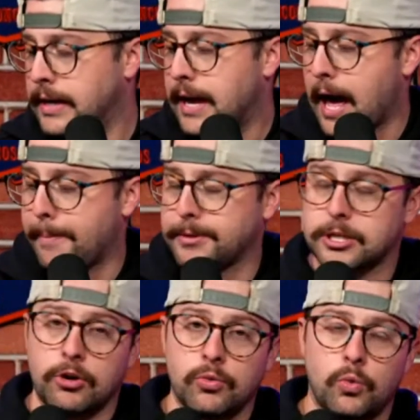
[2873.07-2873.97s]

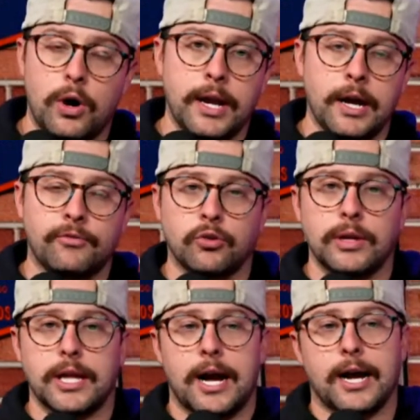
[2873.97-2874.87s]
episode 1 of
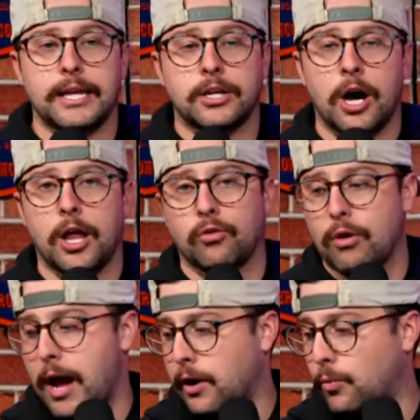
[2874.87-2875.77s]
Guerilla Hockey Colorado.